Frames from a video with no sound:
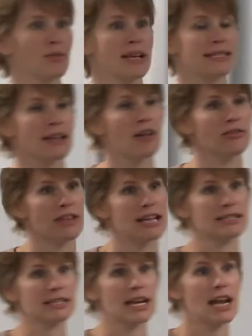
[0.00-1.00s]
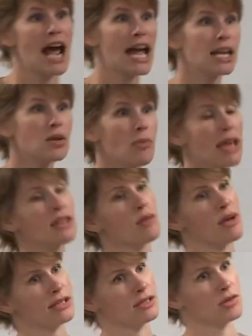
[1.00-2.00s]
for myself last night. I didn't make
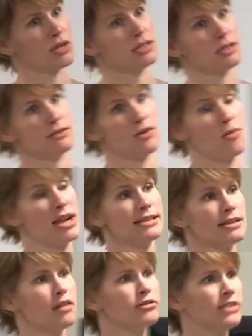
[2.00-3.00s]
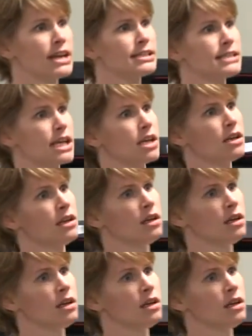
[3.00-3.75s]
the best choices for myself last night.